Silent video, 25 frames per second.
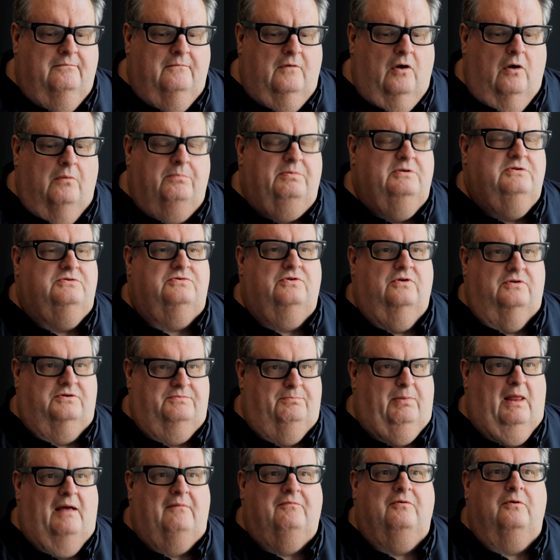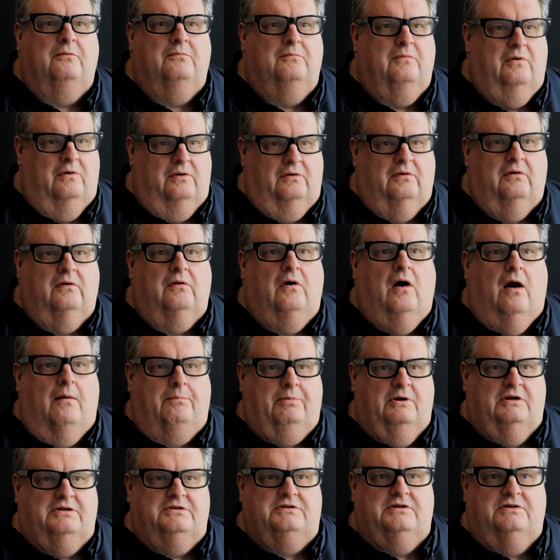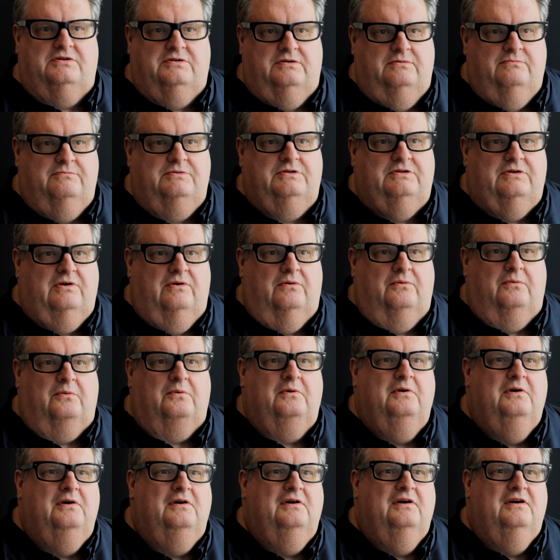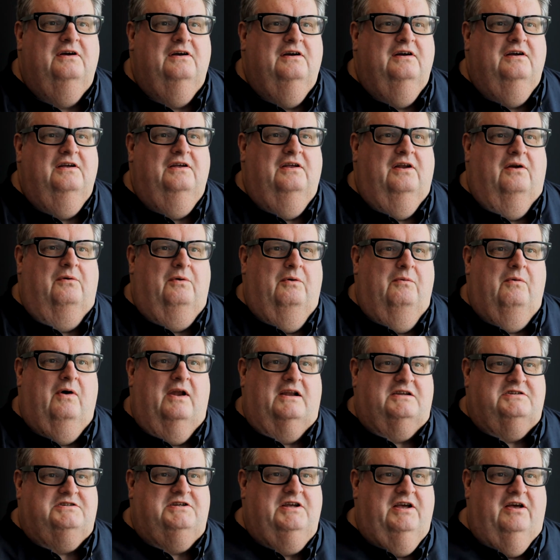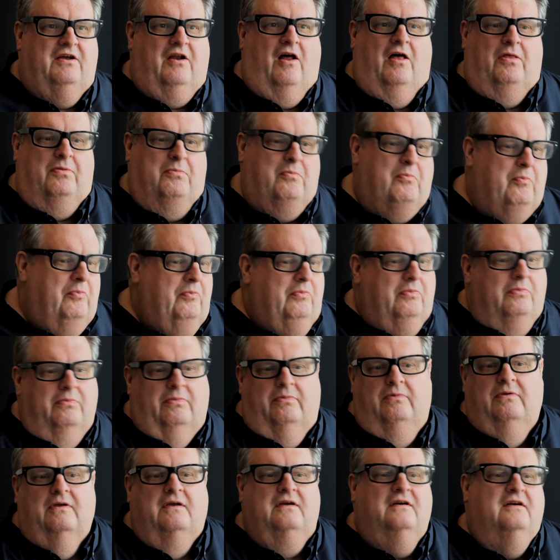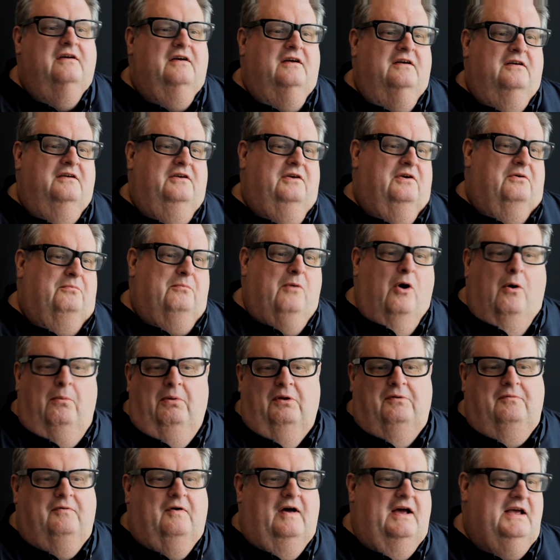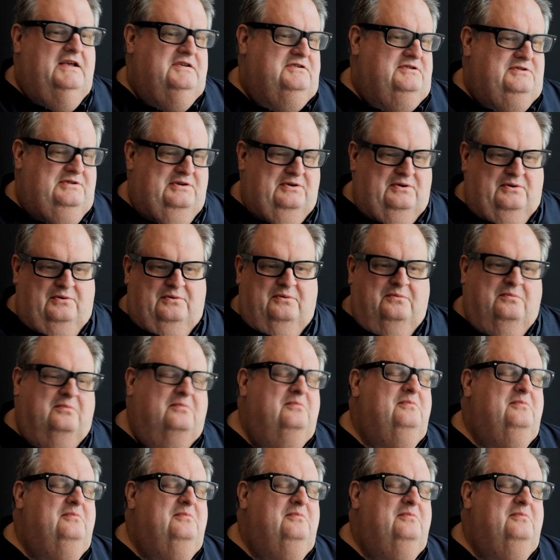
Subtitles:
open source platform or operating systems. So, we want to see it on your mobile device, your